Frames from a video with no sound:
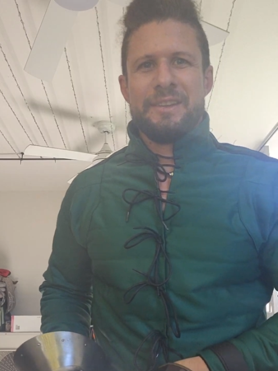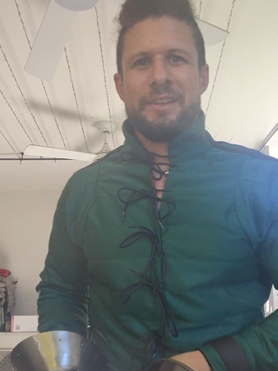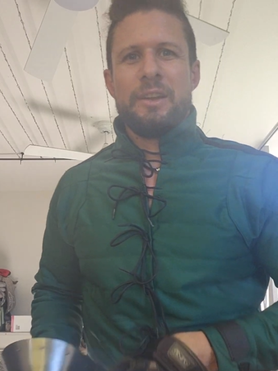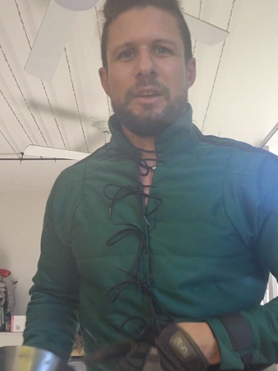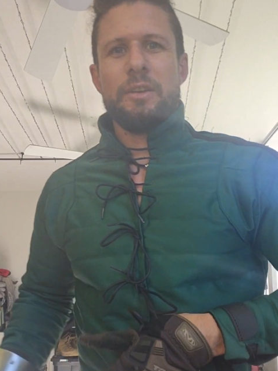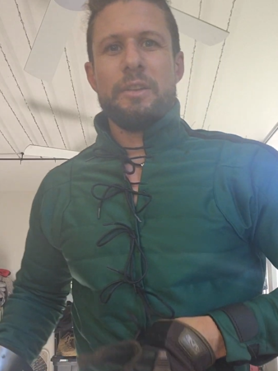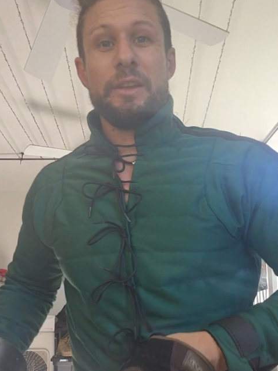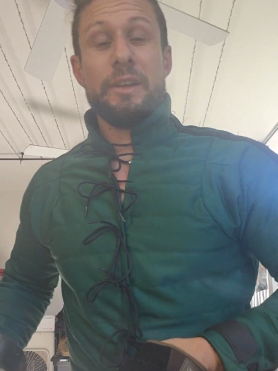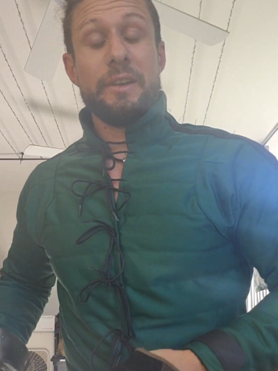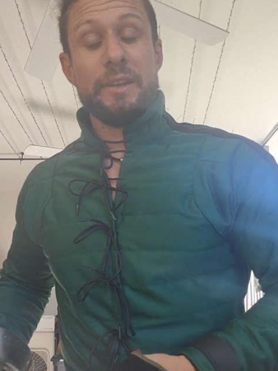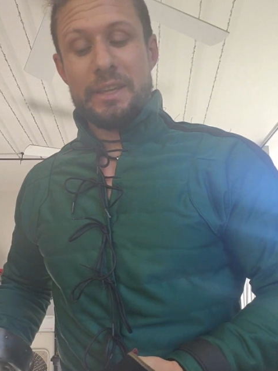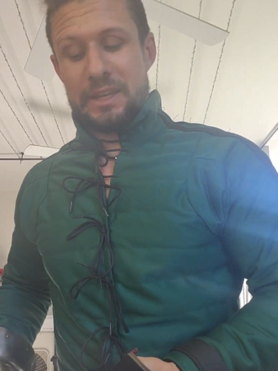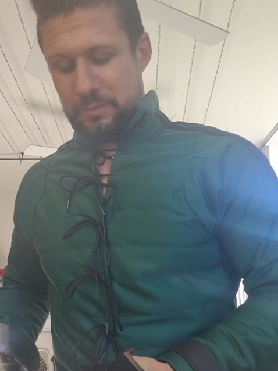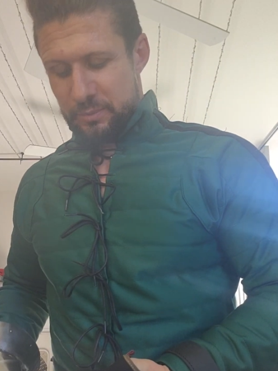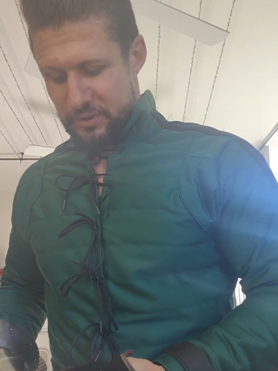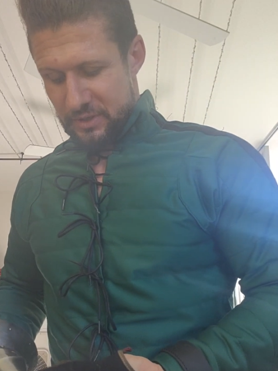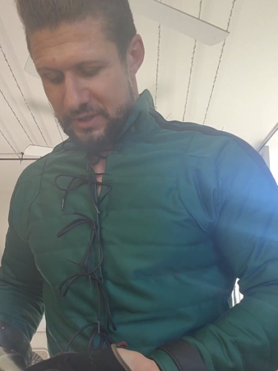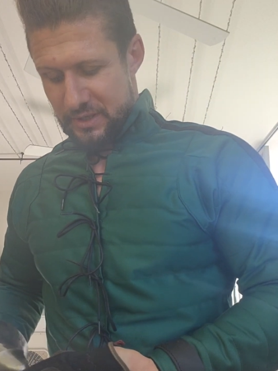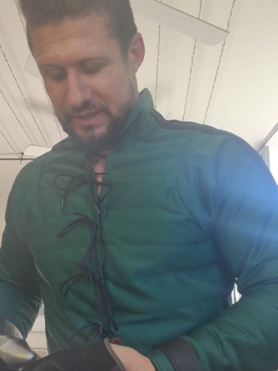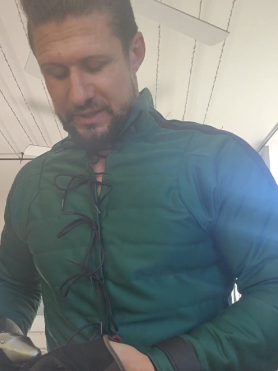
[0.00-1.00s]
I'll
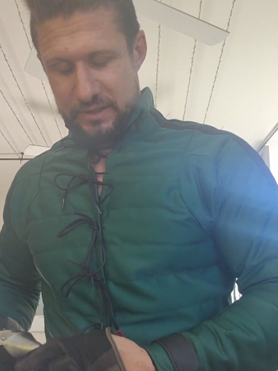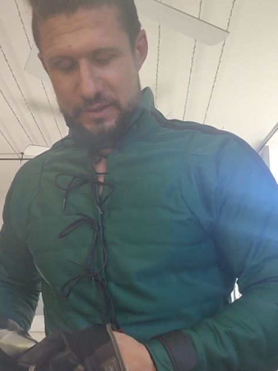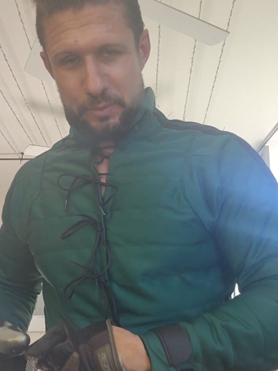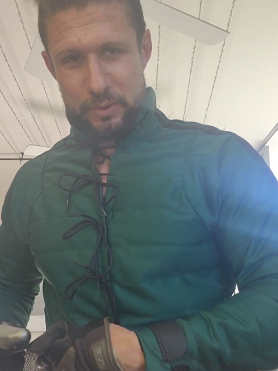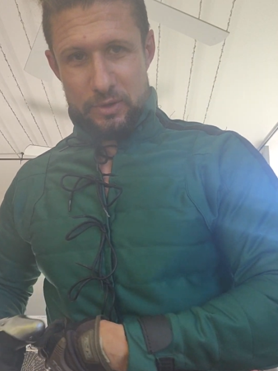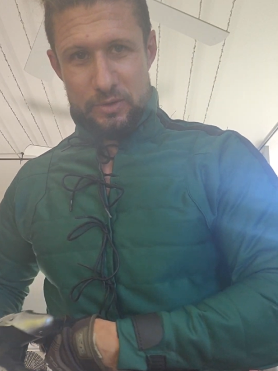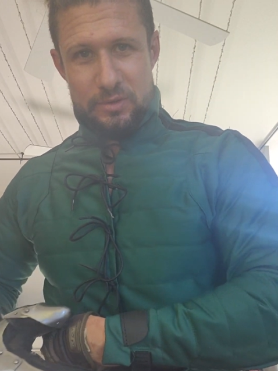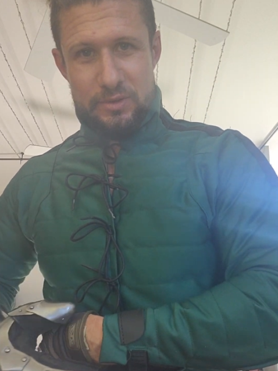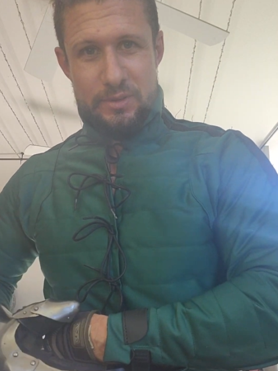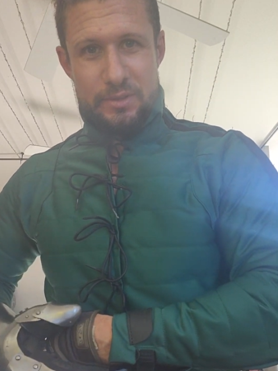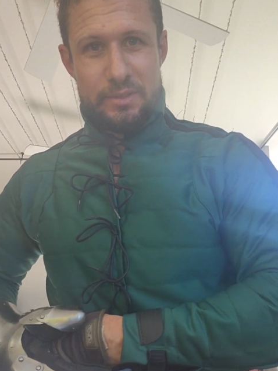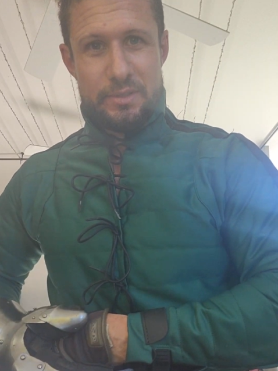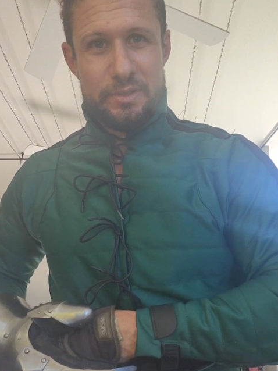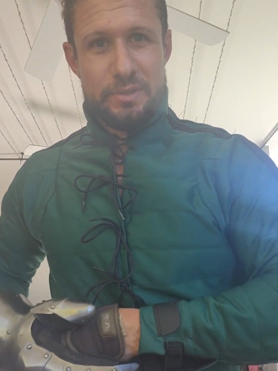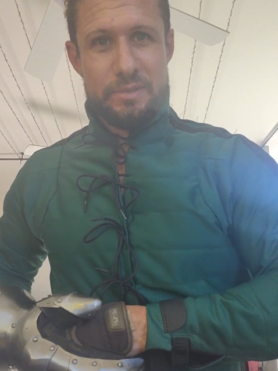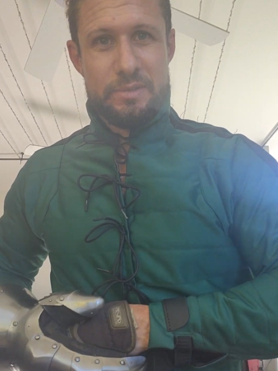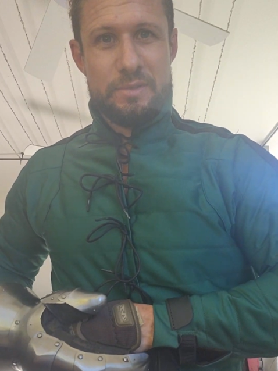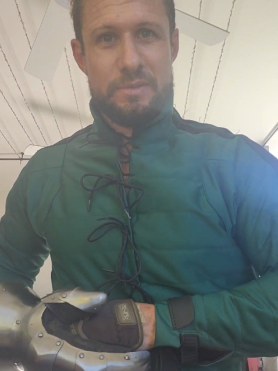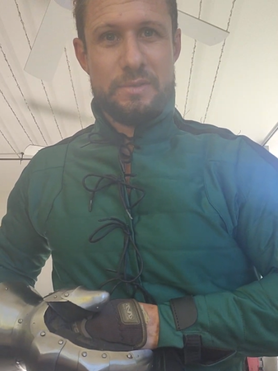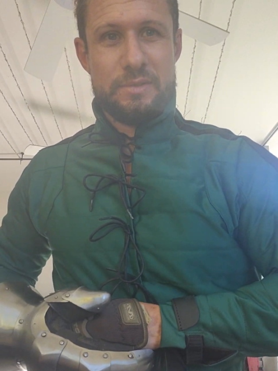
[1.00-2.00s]
keep you guys posted
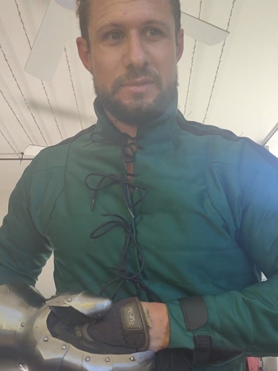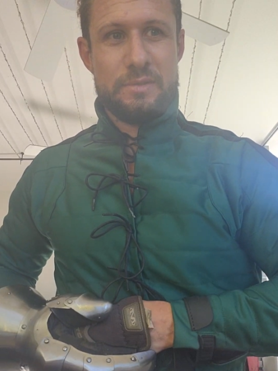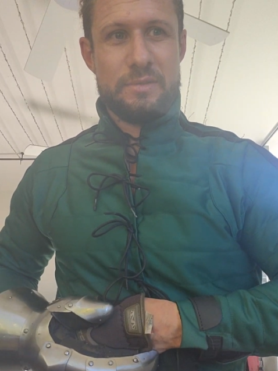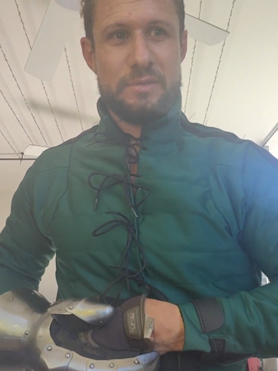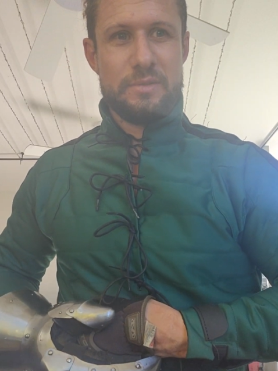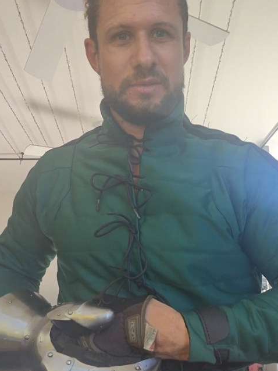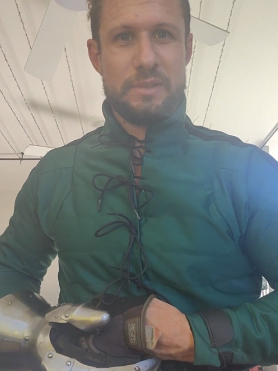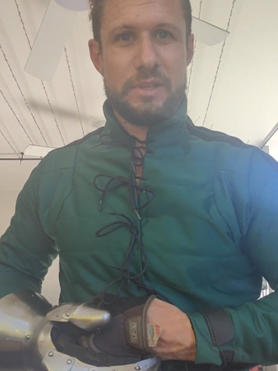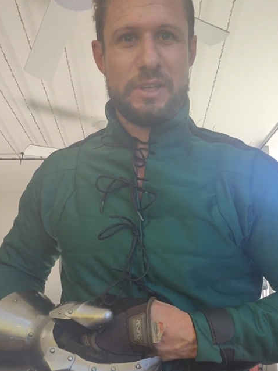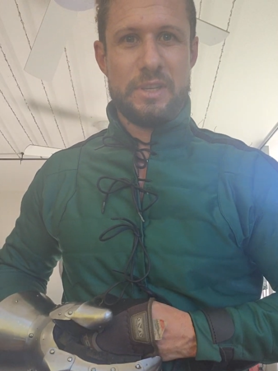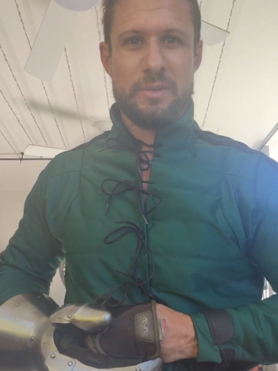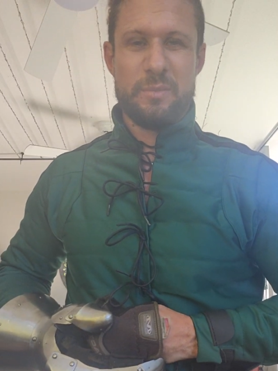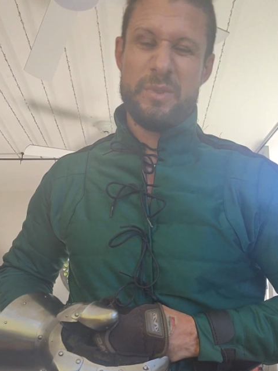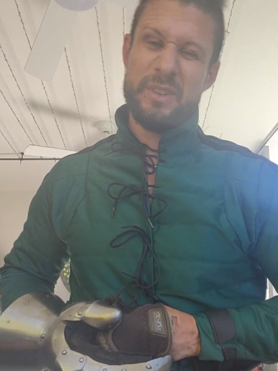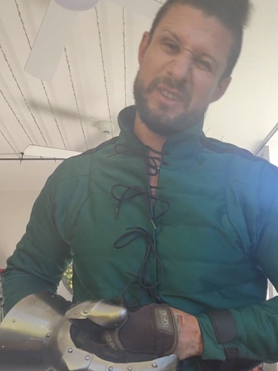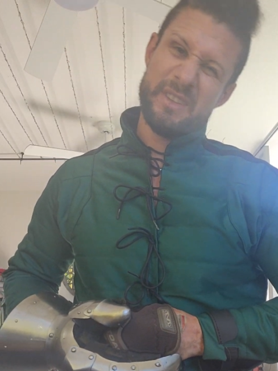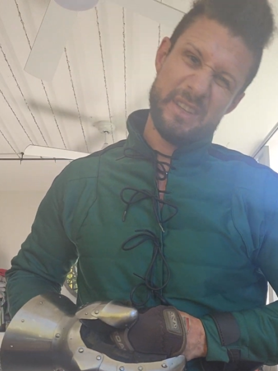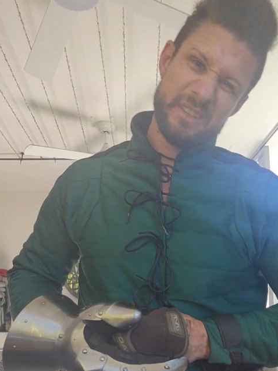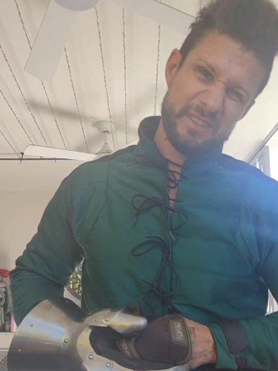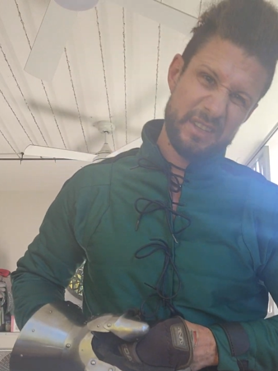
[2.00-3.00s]

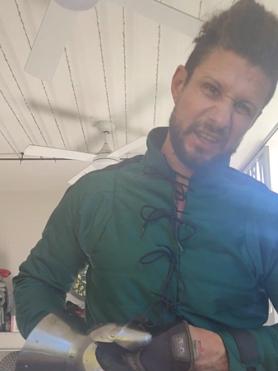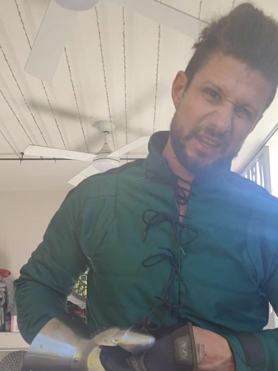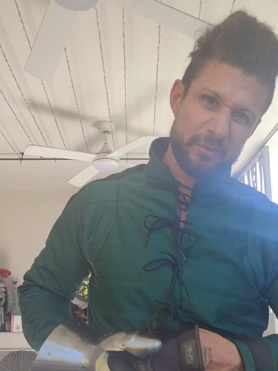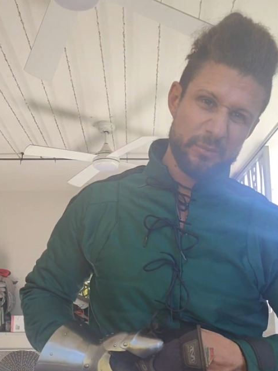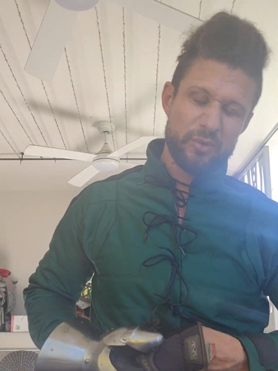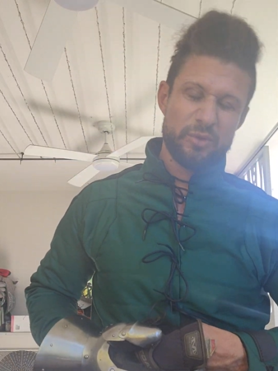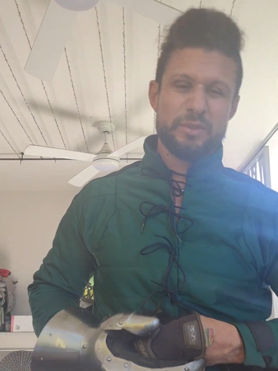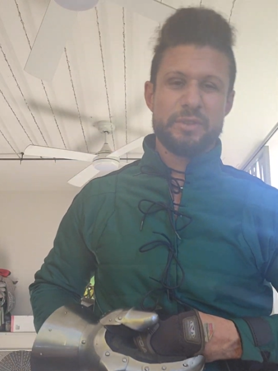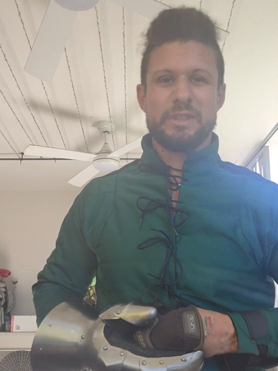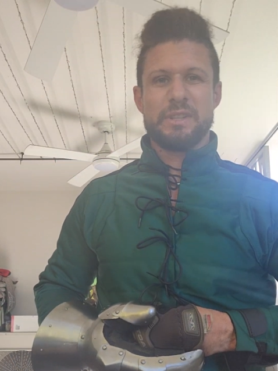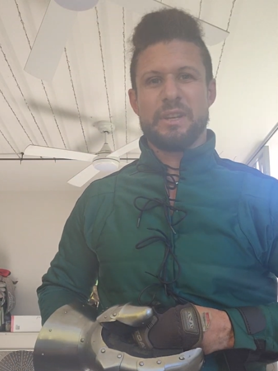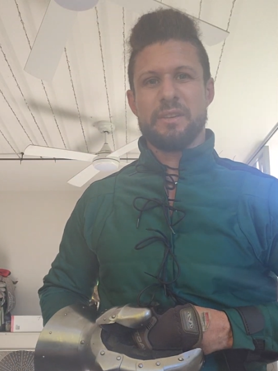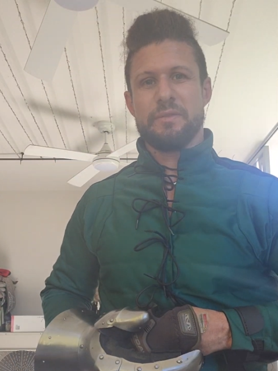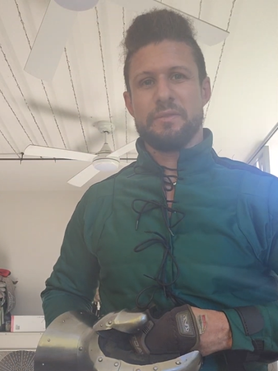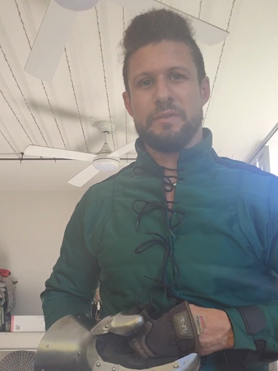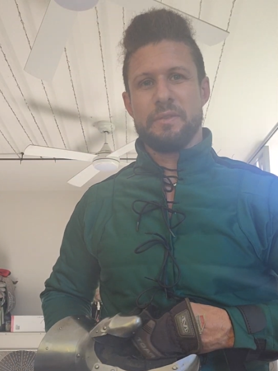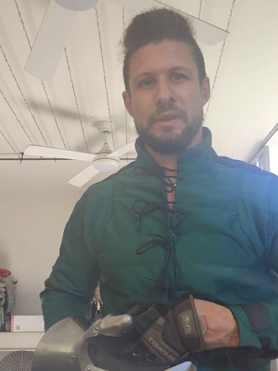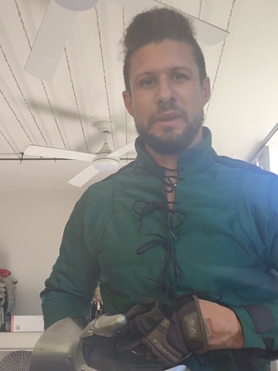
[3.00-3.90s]
with as I get more stuff